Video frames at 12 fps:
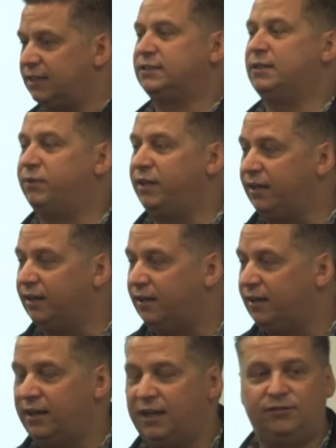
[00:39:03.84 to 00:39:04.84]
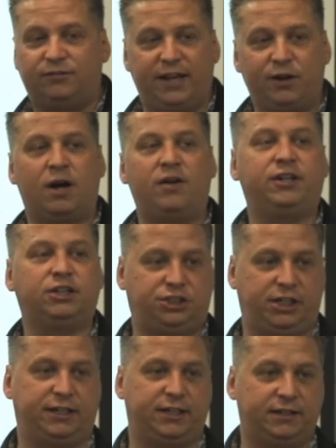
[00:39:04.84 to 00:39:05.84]
something, if they don't have an
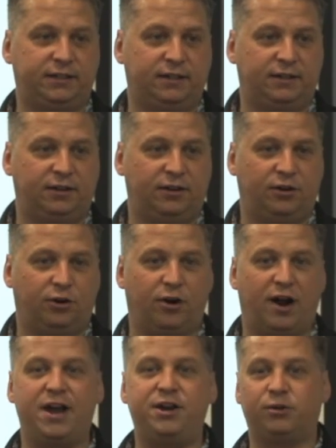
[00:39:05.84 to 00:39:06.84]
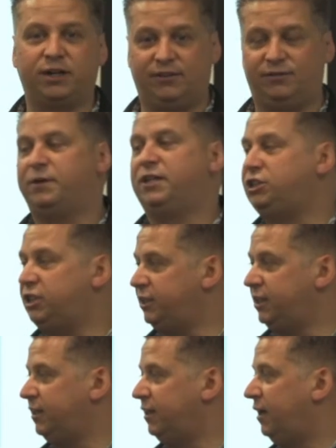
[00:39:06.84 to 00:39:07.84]
agenda, or I don't give them an
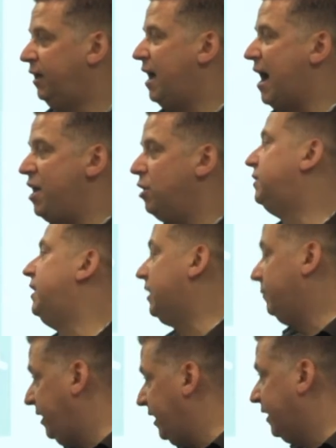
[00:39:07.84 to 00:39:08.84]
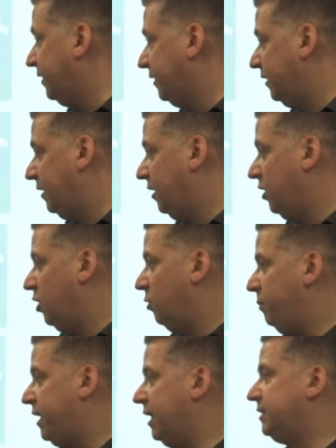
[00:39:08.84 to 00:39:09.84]
agenda, I don't take the meeting.
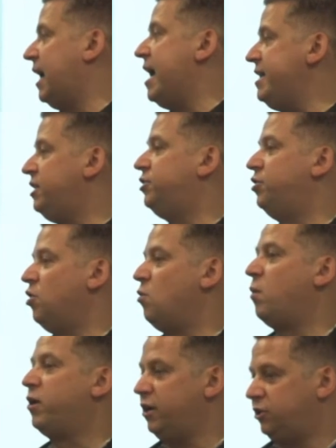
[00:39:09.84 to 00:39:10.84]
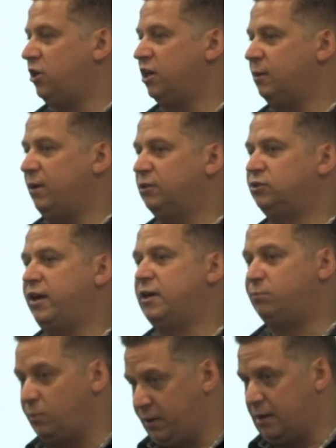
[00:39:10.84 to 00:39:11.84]
Because I need to know what we're going to talk about so I can
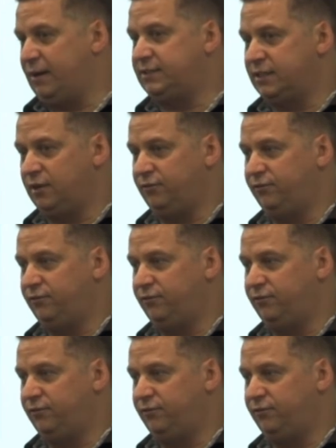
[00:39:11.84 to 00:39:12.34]
prepare myself.